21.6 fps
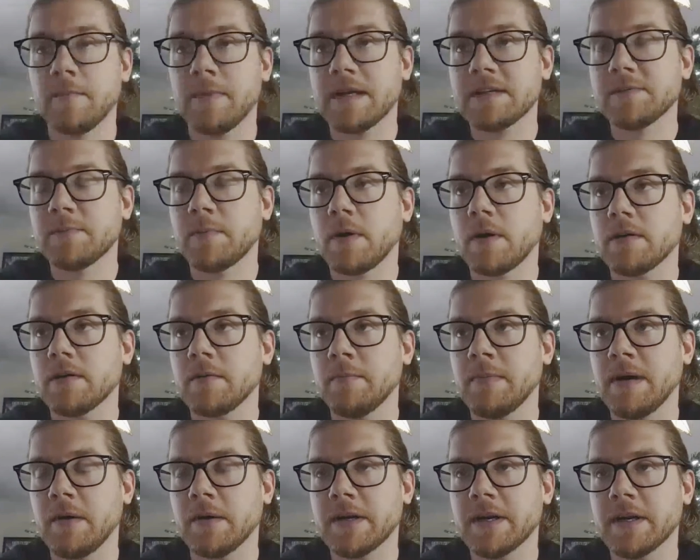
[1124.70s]
the best
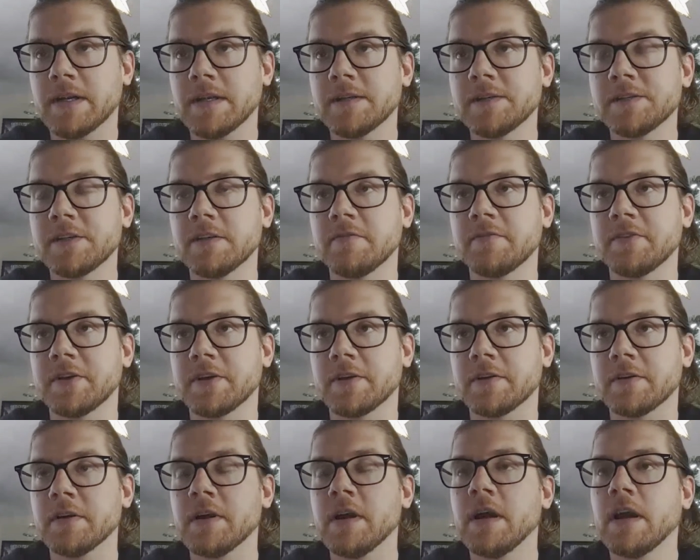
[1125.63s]
part about it is if
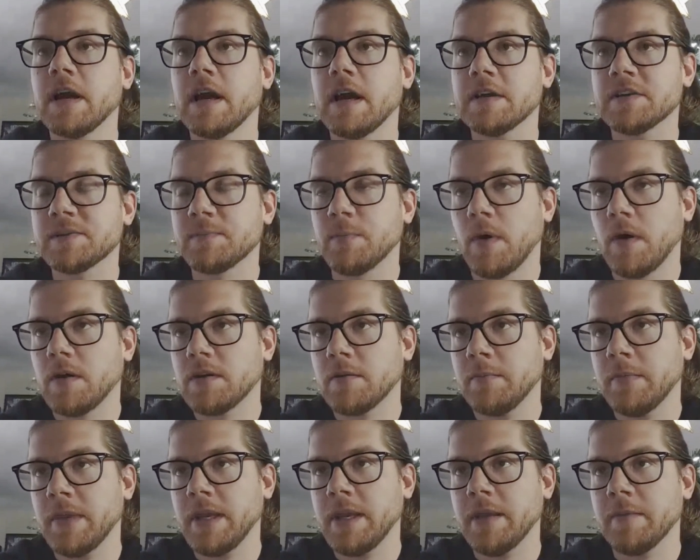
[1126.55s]
you're a small
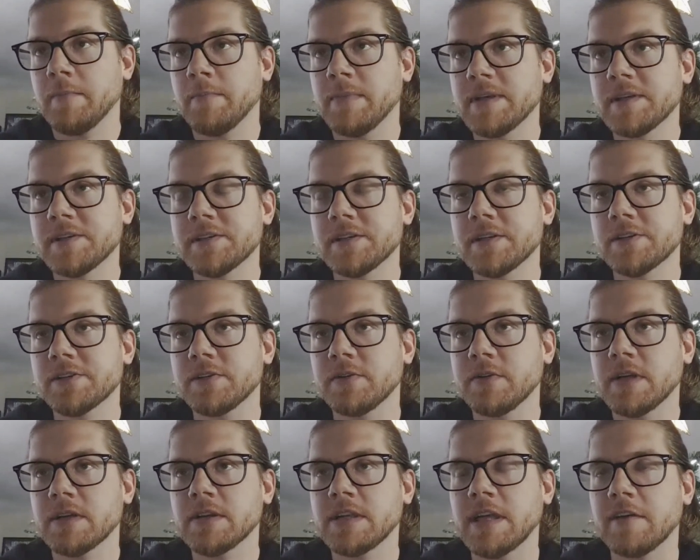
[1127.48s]
and medium business,
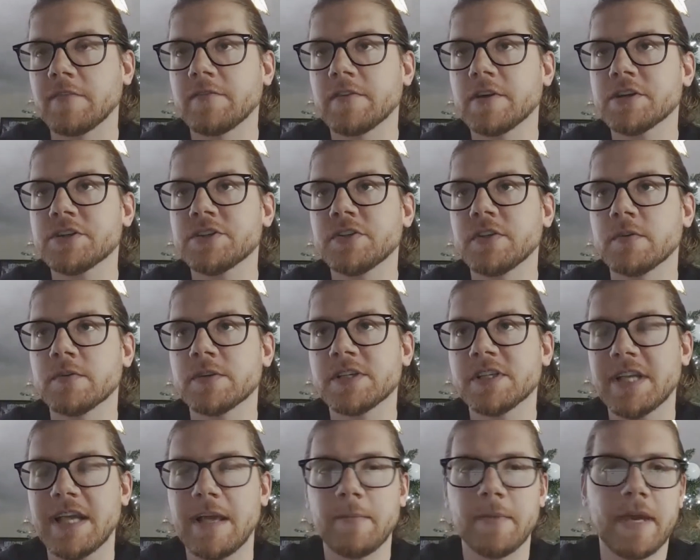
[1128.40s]
you can leverage
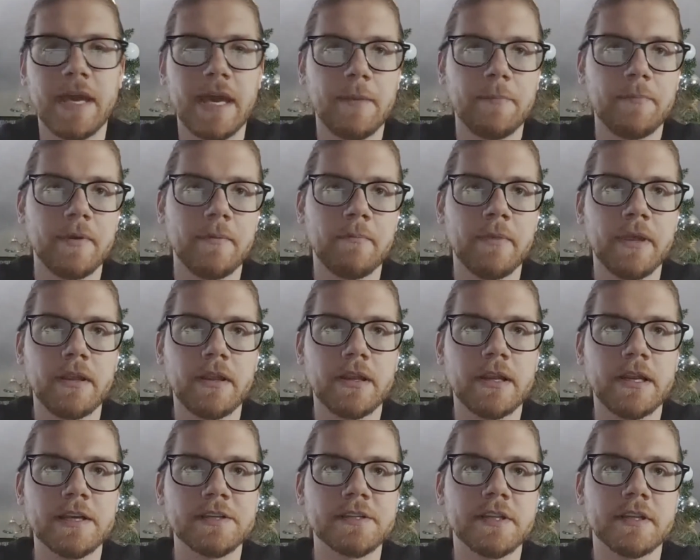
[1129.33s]
those same
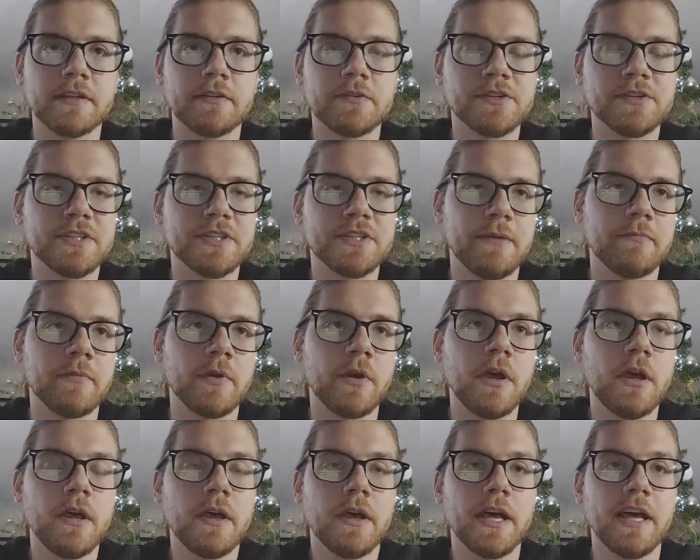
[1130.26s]
capabilities and those
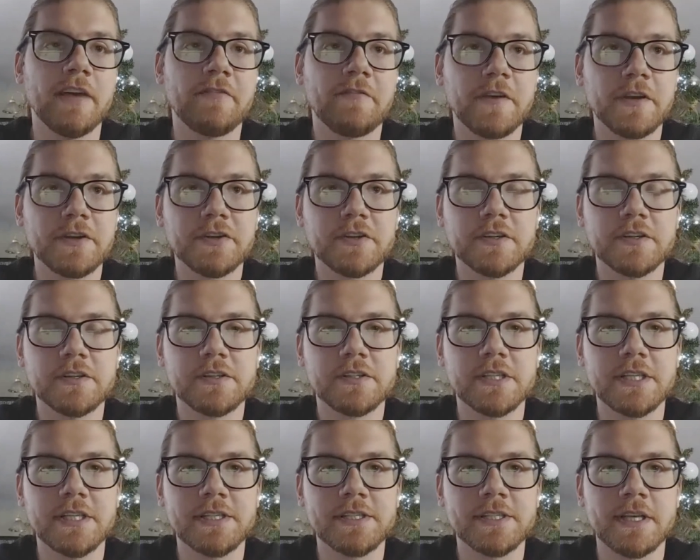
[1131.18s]
same
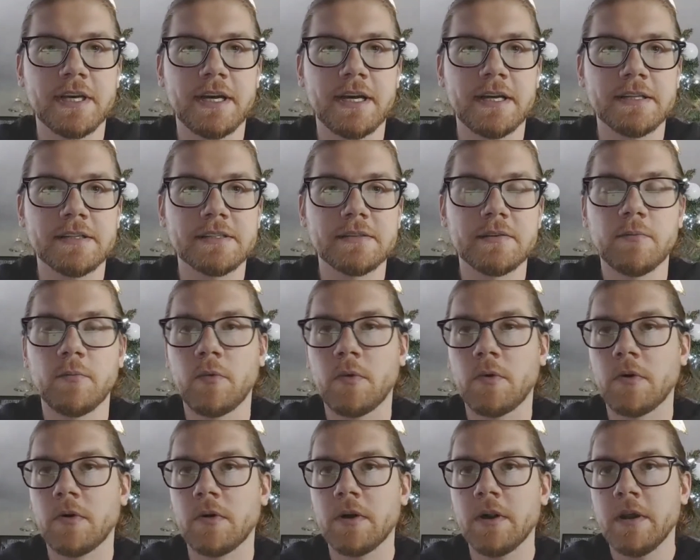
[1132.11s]
efficiencies that
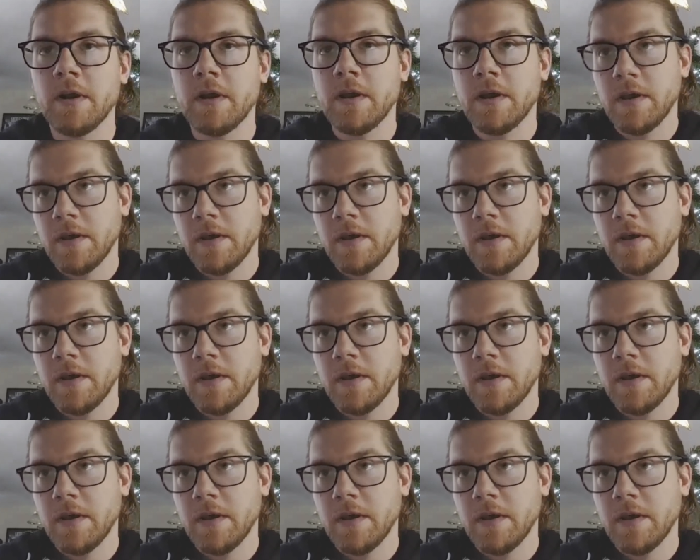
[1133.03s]
more